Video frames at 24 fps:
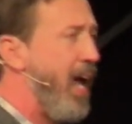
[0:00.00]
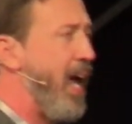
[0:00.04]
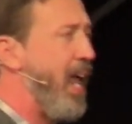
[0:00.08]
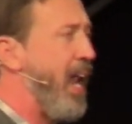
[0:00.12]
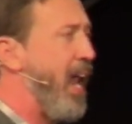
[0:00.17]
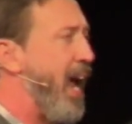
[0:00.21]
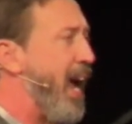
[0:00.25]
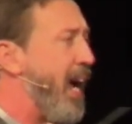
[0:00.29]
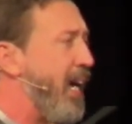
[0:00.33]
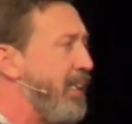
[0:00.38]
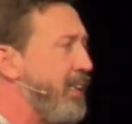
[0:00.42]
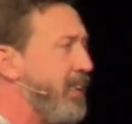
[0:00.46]

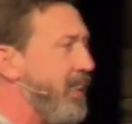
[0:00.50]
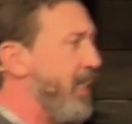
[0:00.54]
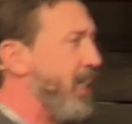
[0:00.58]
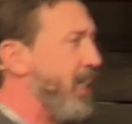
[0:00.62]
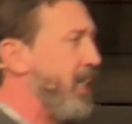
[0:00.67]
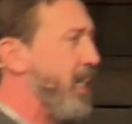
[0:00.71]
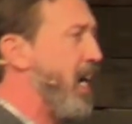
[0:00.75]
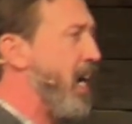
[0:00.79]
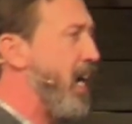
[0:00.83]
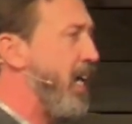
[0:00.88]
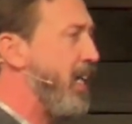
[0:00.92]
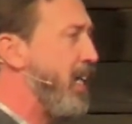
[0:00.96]
and
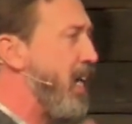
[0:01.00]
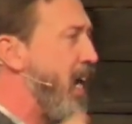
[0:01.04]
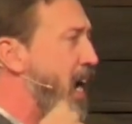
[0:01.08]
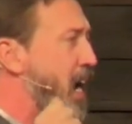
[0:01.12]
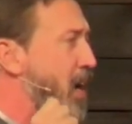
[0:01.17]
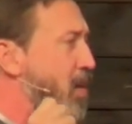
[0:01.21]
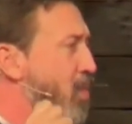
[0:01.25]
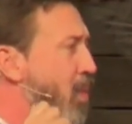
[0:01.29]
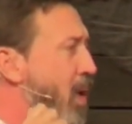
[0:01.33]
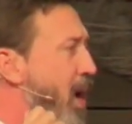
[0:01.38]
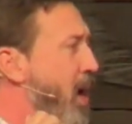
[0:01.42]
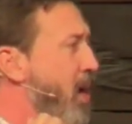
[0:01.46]
asking God,
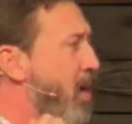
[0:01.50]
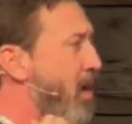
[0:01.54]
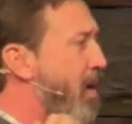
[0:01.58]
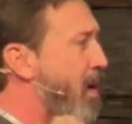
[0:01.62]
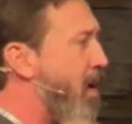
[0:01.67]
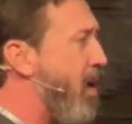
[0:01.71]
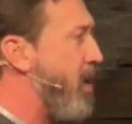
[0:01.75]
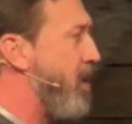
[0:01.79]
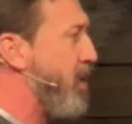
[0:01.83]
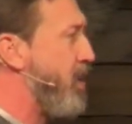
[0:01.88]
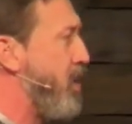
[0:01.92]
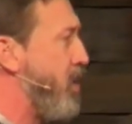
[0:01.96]
God, where
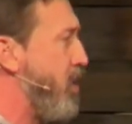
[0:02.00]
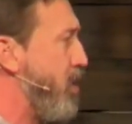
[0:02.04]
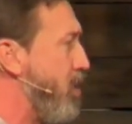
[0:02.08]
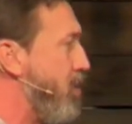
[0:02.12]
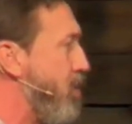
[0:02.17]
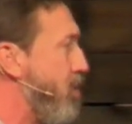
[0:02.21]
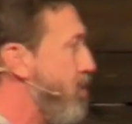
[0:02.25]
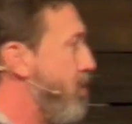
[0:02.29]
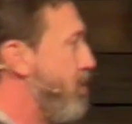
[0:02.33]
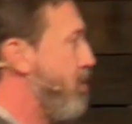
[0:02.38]
are you?